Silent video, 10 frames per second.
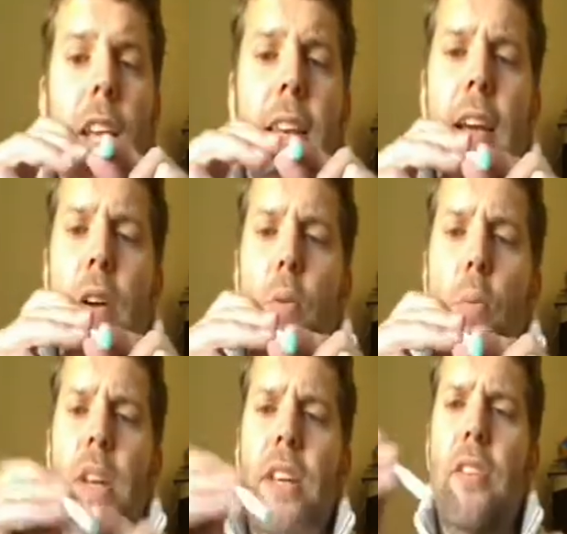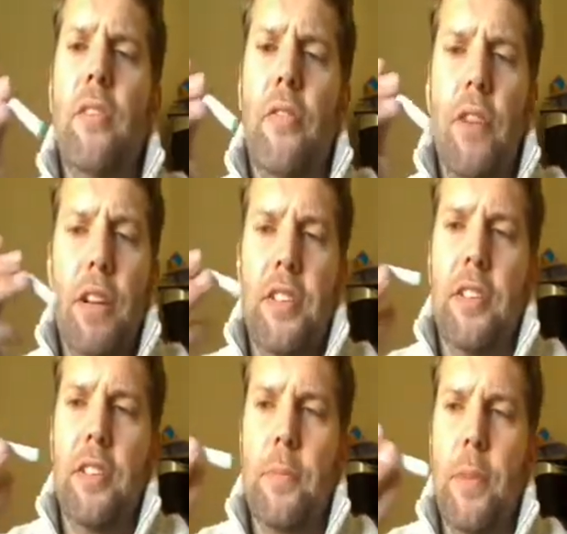Now, when you
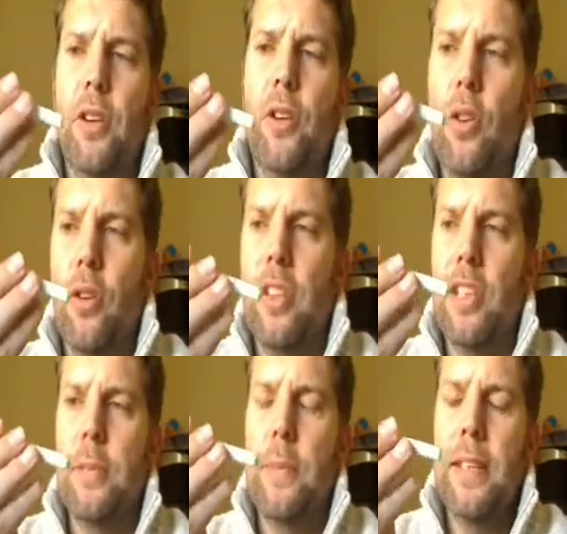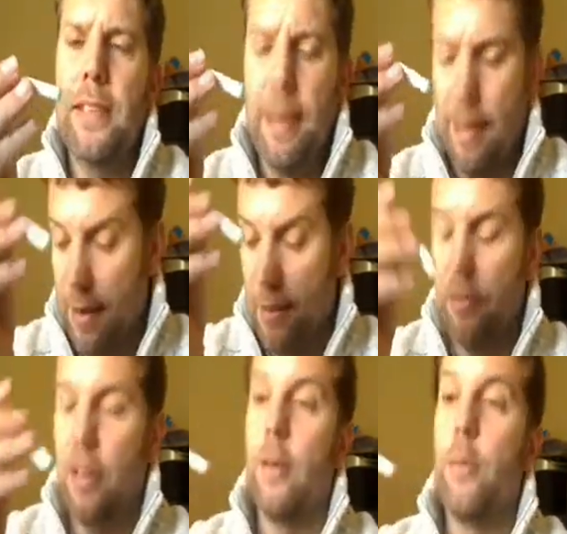first smoke on, this has been sitting down
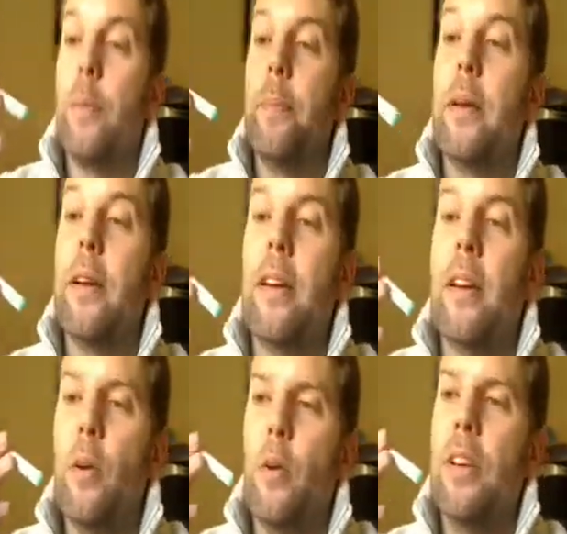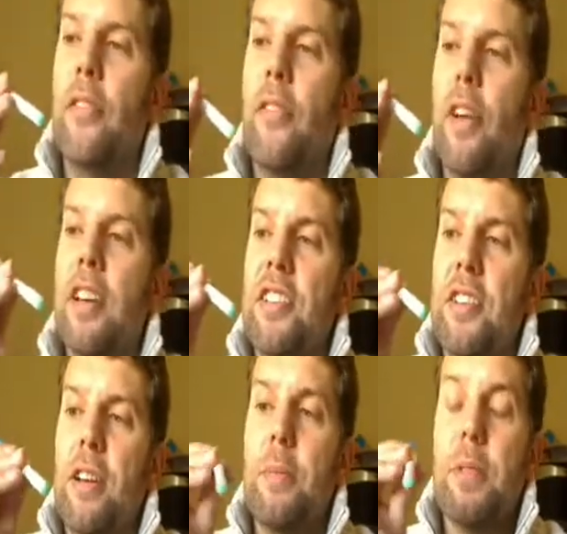for a little bit, when you first
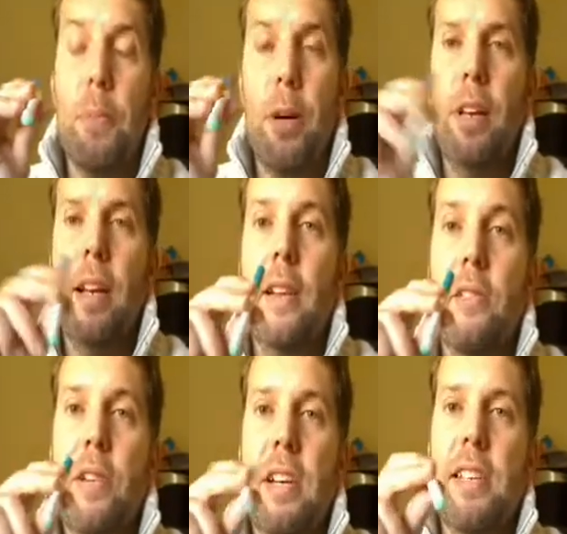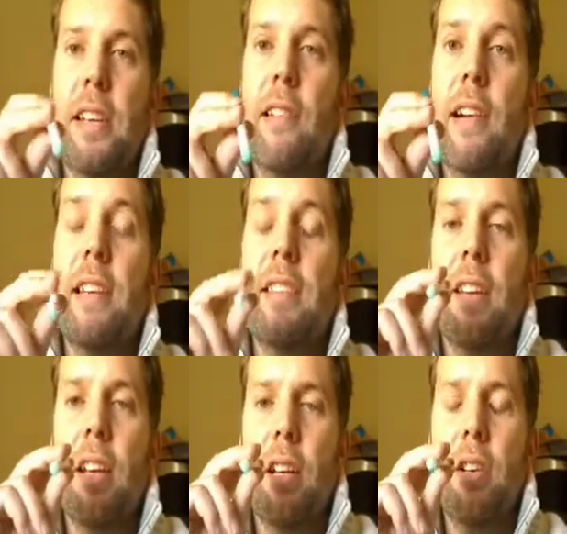smoke an electronic cigarettes,
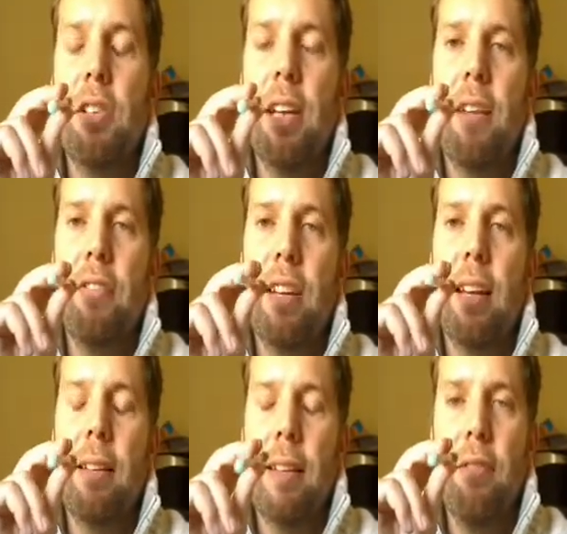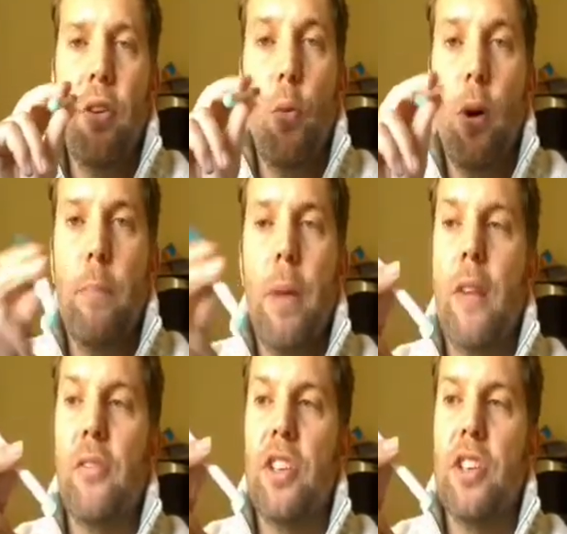you usually have to give it one
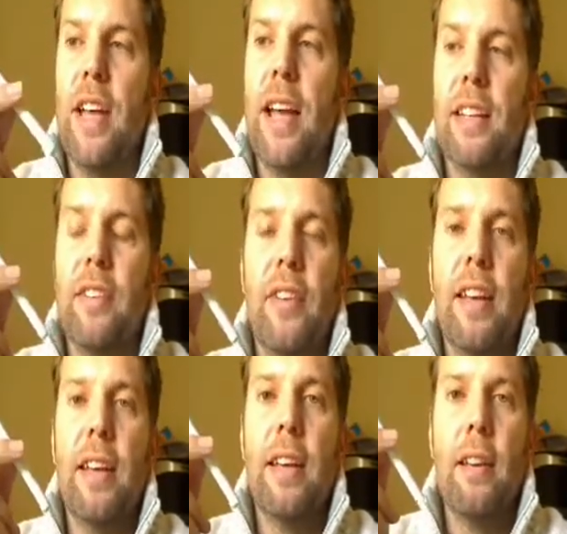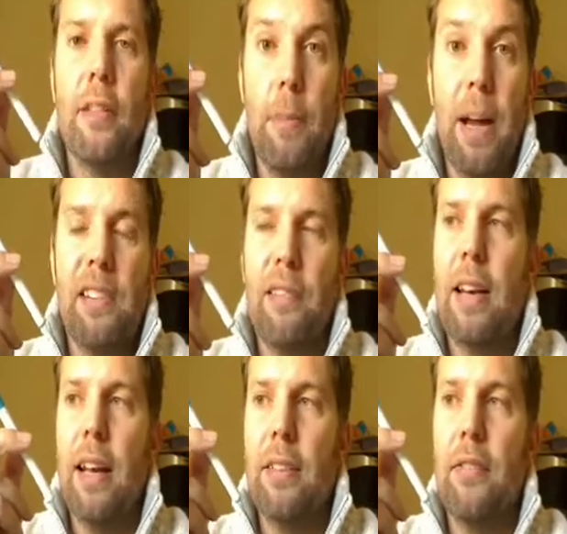puff just to activate the battery
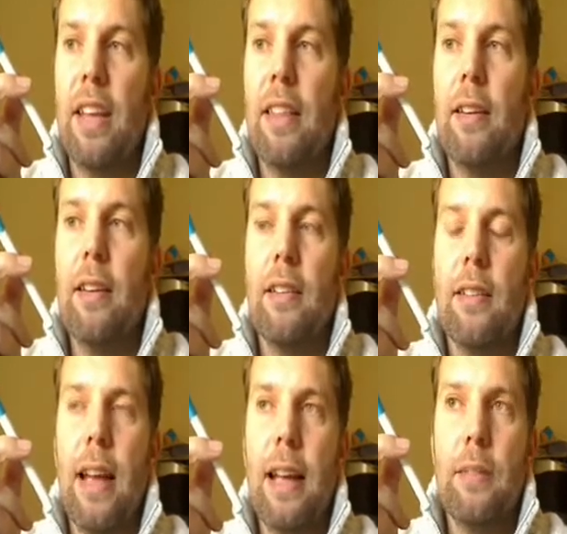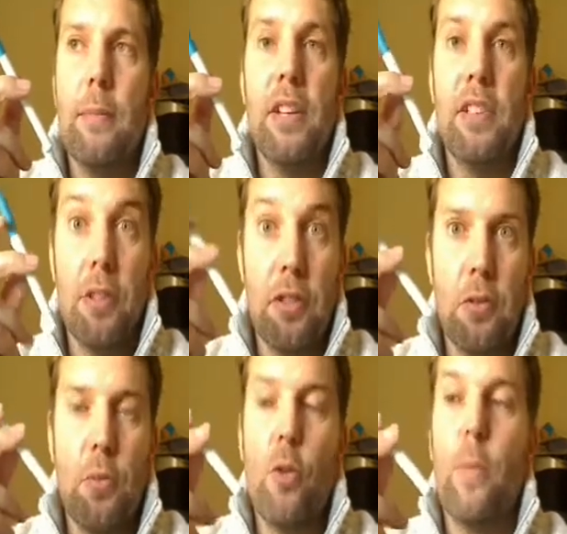and activate the atomizer, just
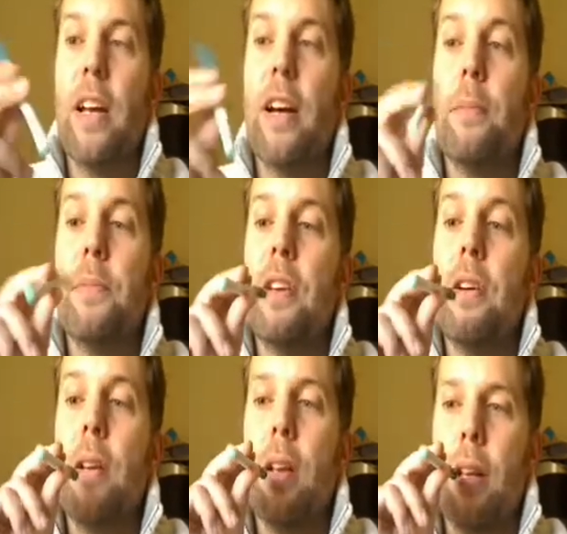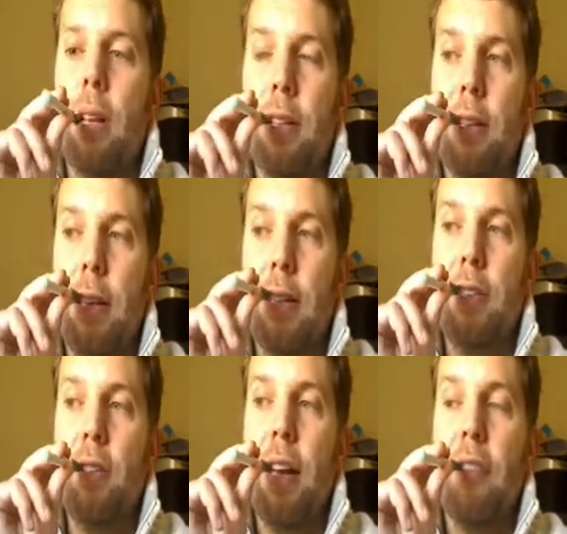to warm it up. So let's
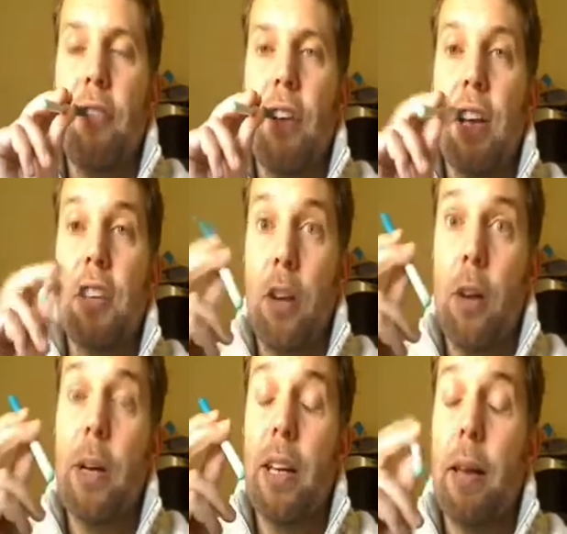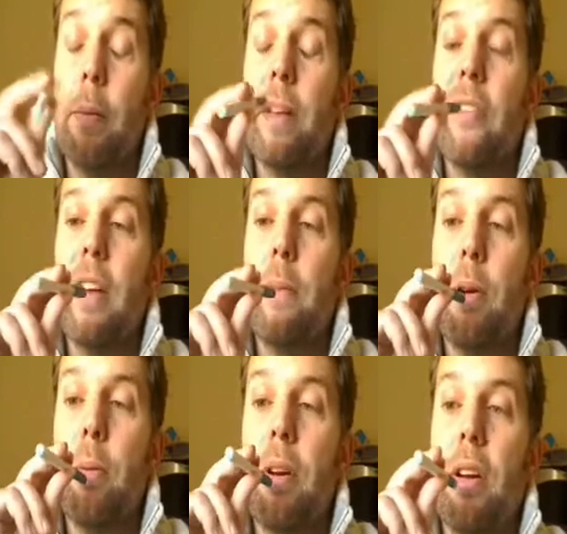do that first. I might get a bit of
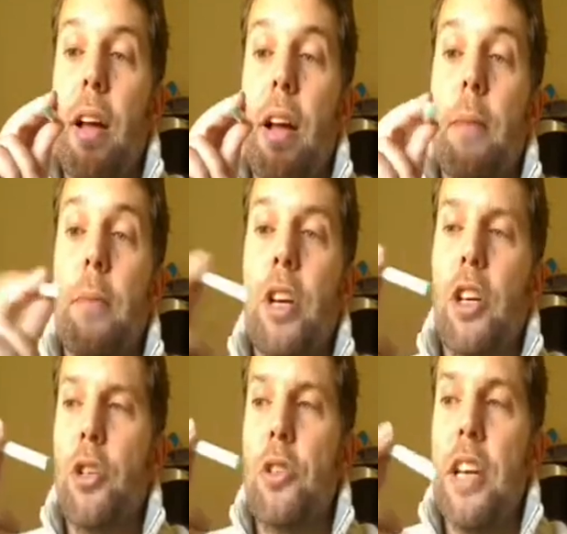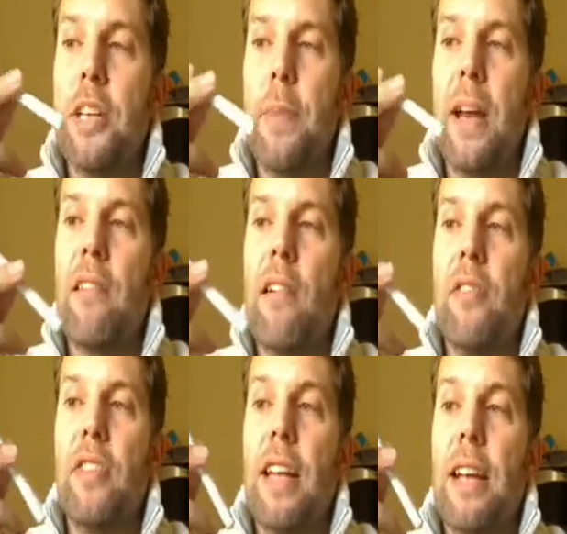vapor, but usually it's better
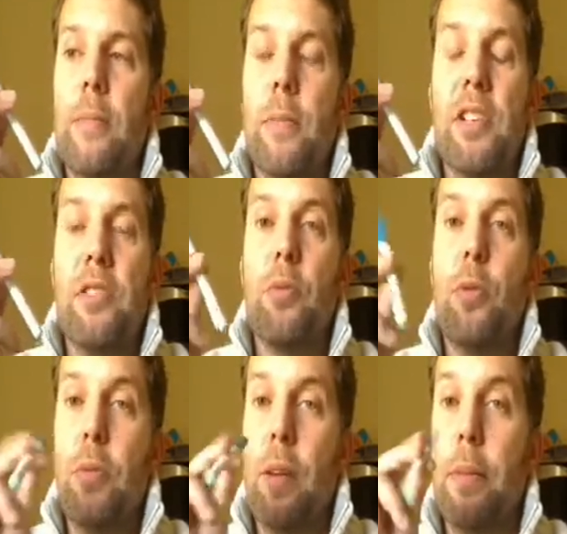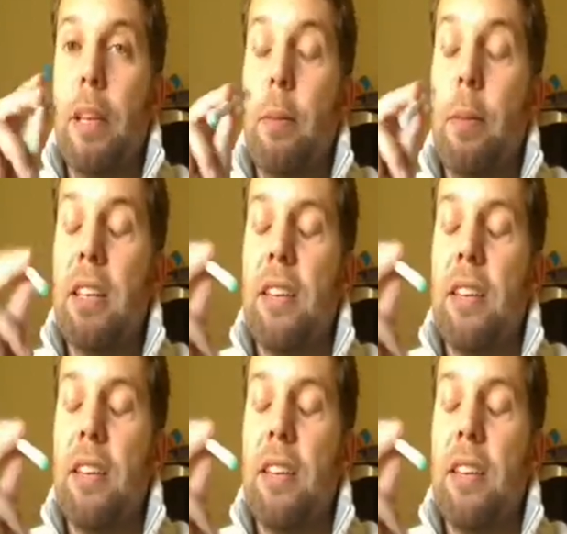after the atomizer's warmed up a little bit.